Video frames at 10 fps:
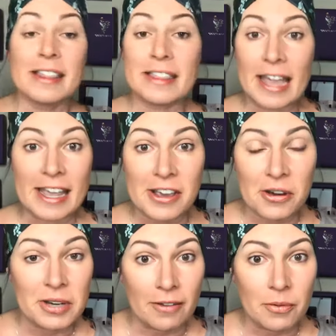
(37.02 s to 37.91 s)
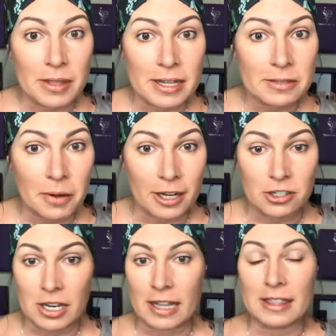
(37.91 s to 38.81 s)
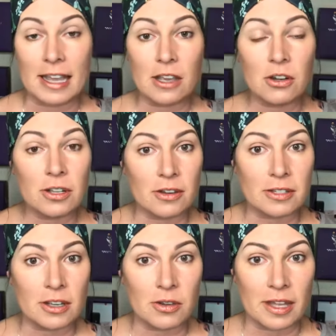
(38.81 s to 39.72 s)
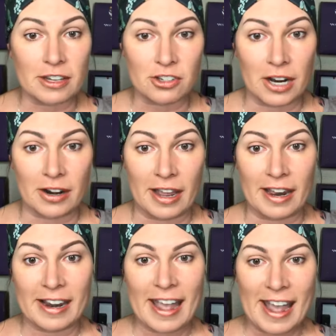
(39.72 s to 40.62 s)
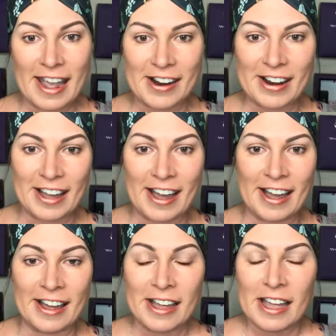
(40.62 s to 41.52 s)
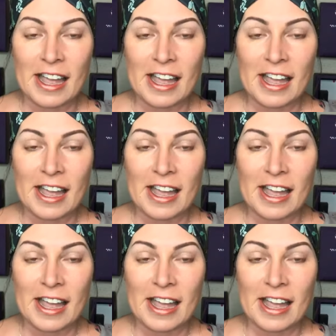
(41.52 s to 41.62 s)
Thank you to everyone that's watched it. Thank you to those of you that shared it. Hey, Erica.